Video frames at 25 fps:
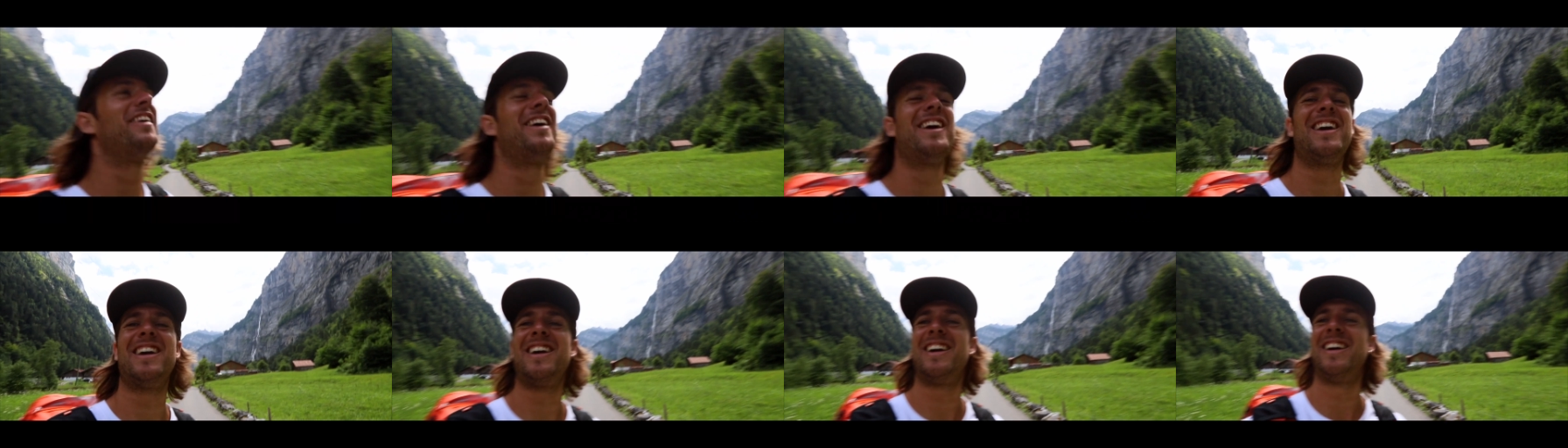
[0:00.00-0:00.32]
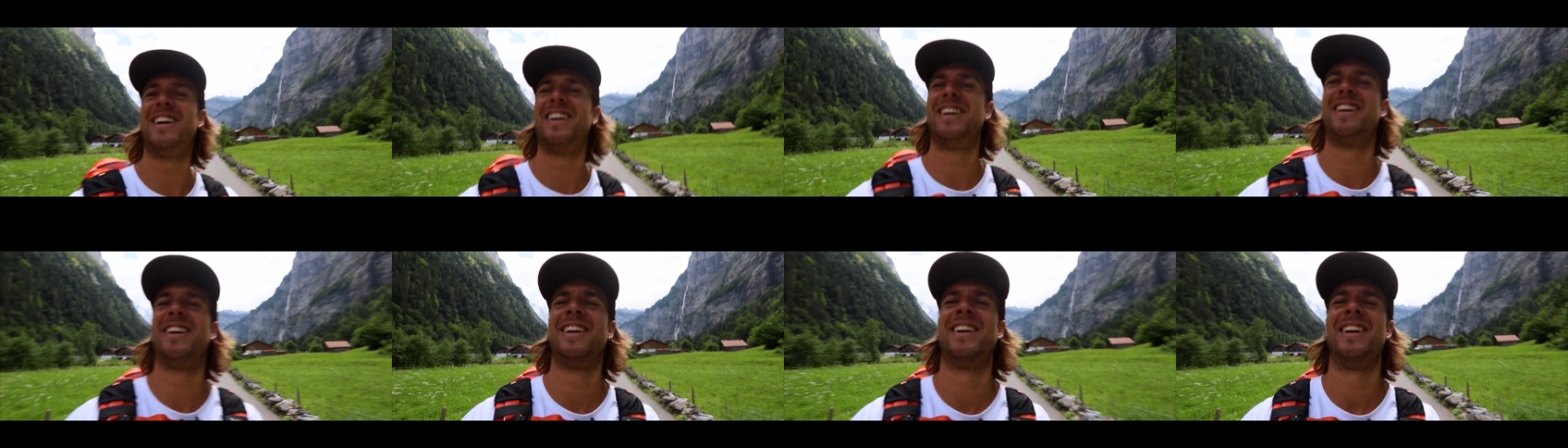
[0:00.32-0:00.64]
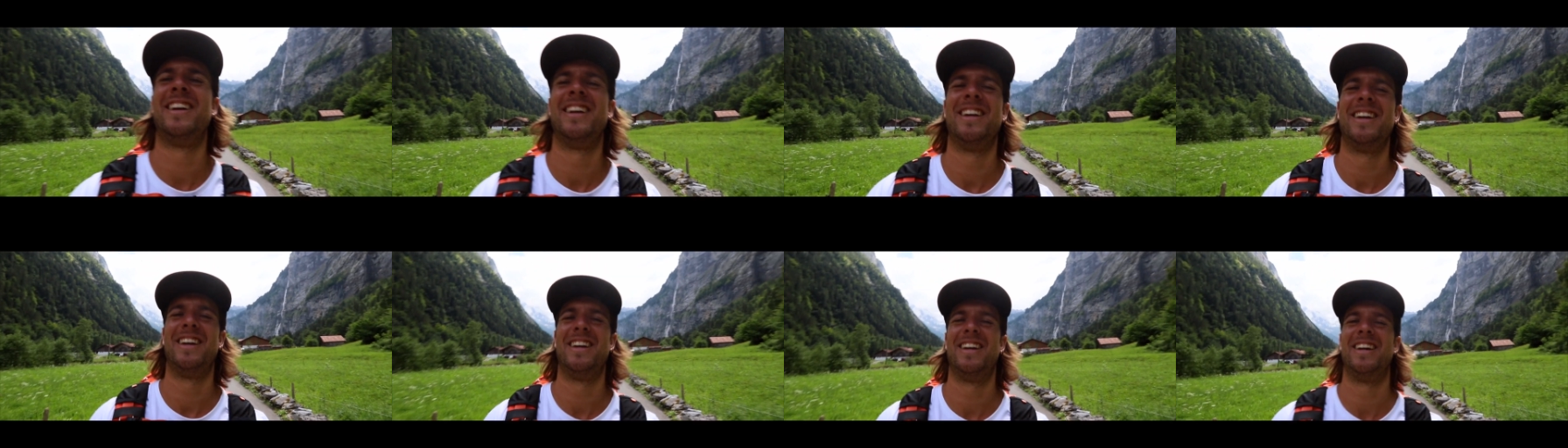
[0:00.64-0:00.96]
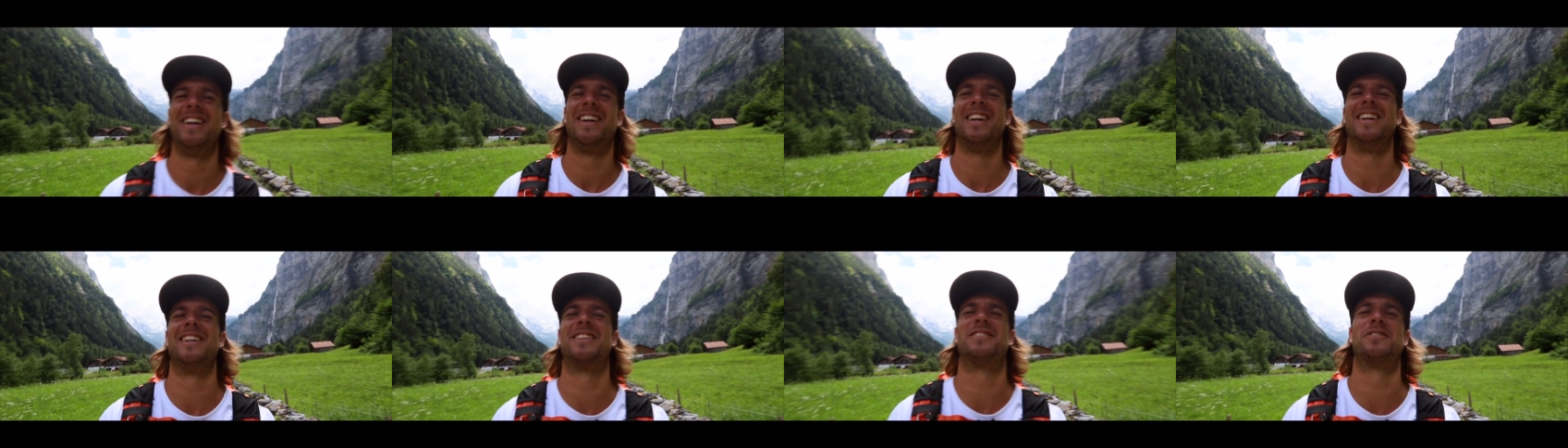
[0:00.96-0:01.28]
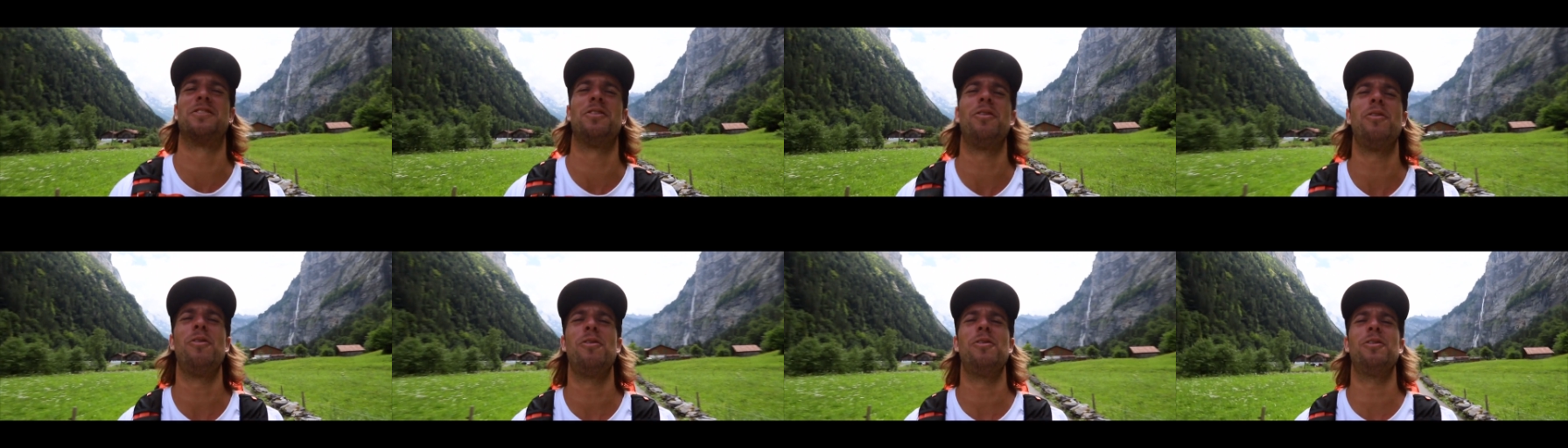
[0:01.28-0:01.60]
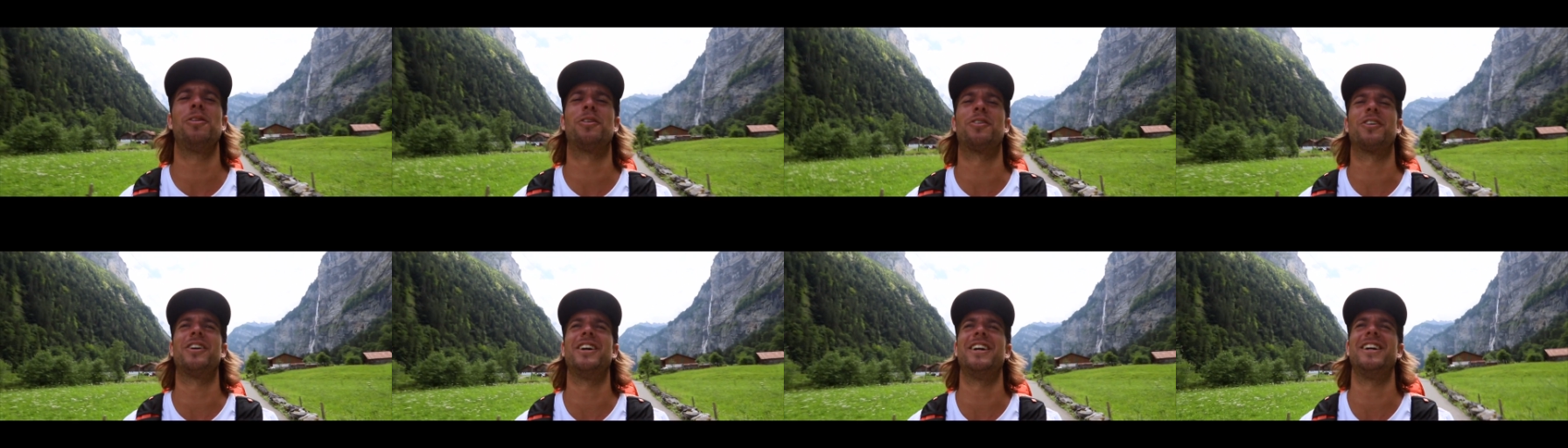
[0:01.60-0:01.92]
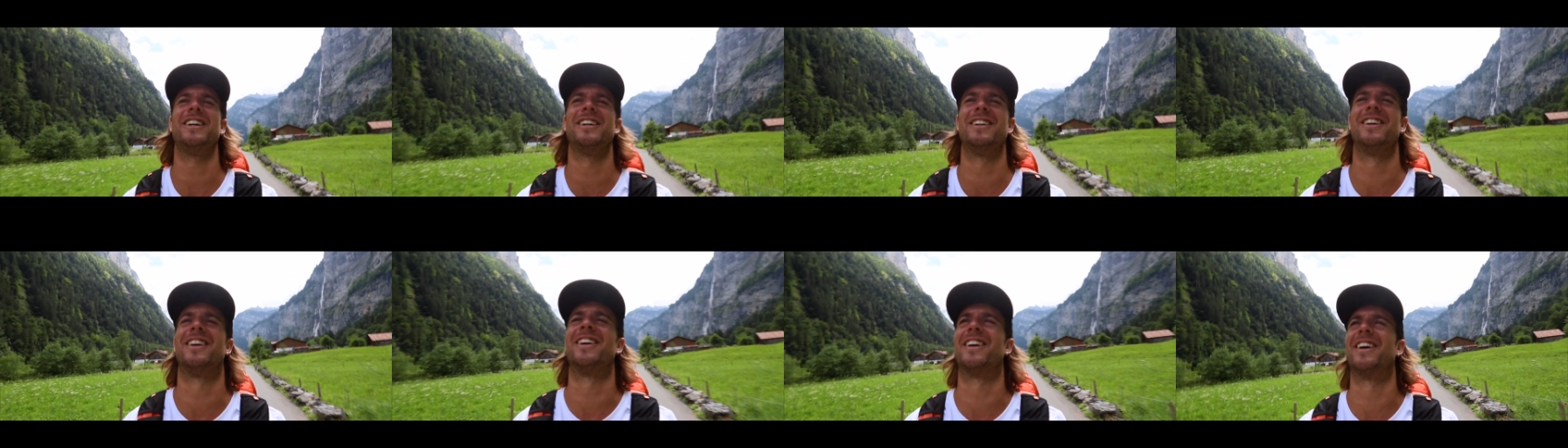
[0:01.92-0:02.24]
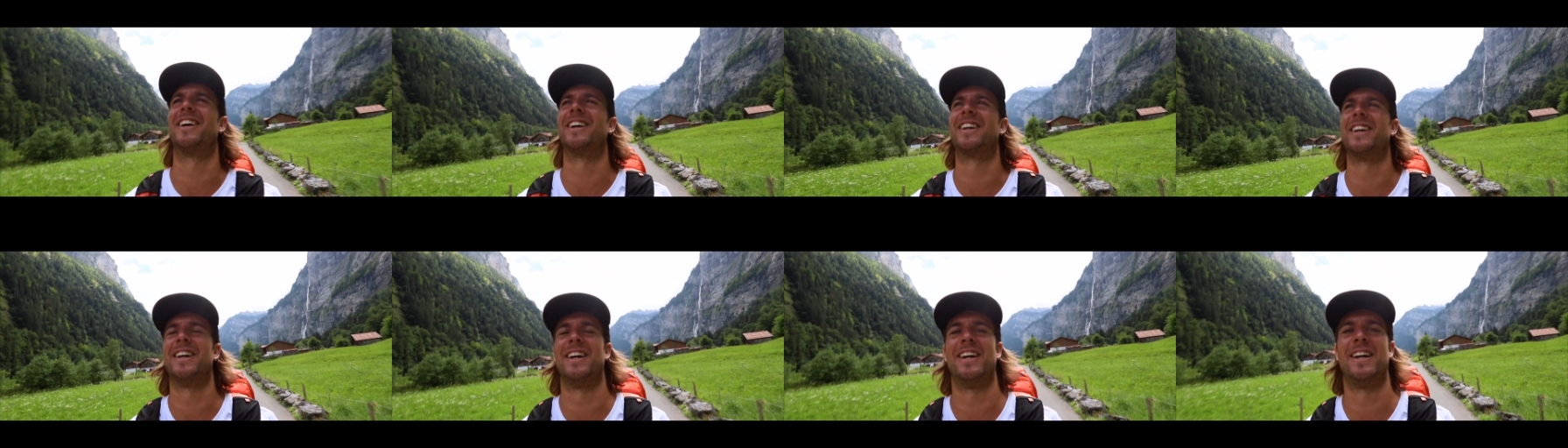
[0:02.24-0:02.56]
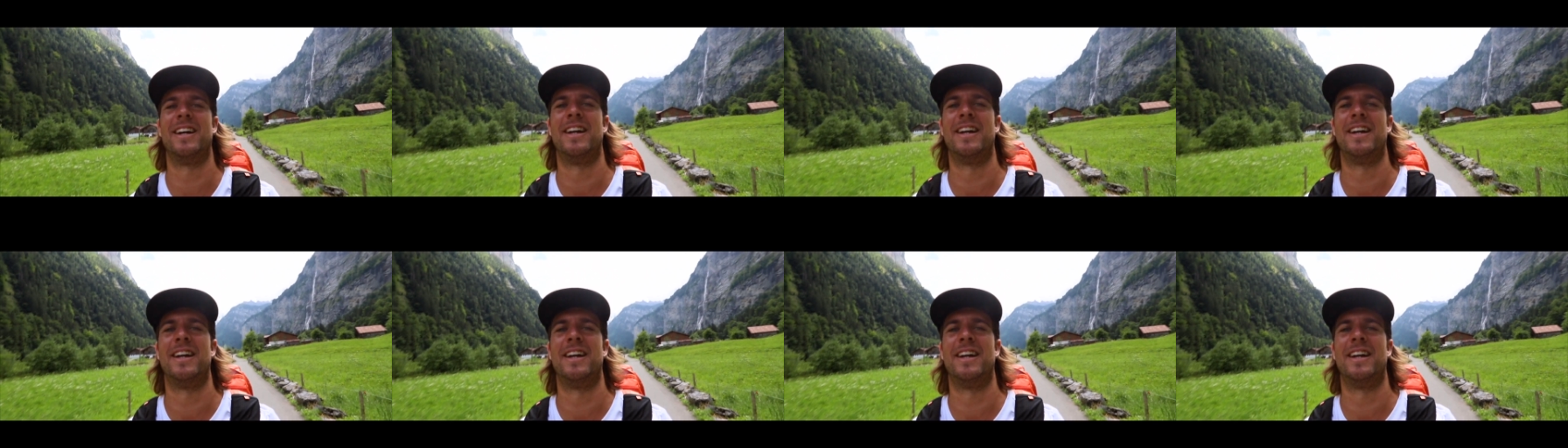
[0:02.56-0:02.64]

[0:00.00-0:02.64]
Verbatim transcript: there, it's all gray and dark.